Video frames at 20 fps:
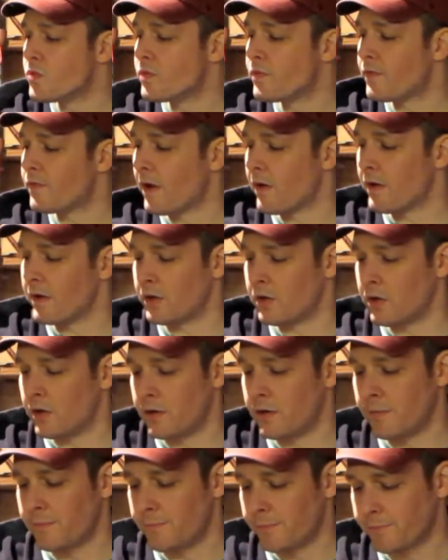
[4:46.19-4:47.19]
Very good.
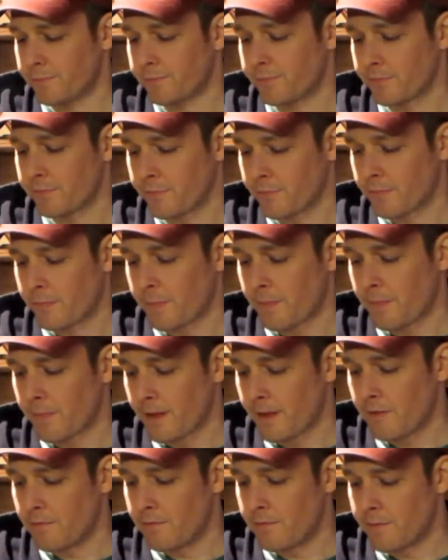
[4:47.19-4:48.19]

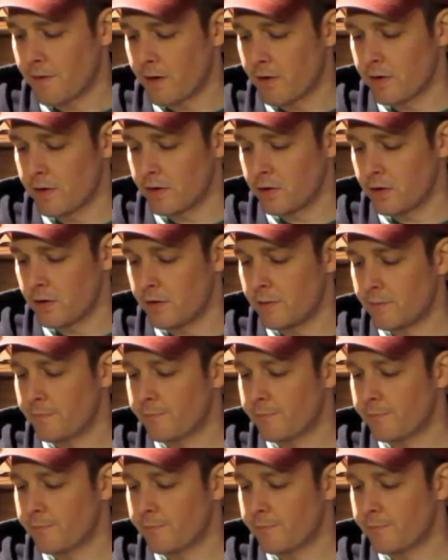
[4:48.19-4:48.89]
Very good.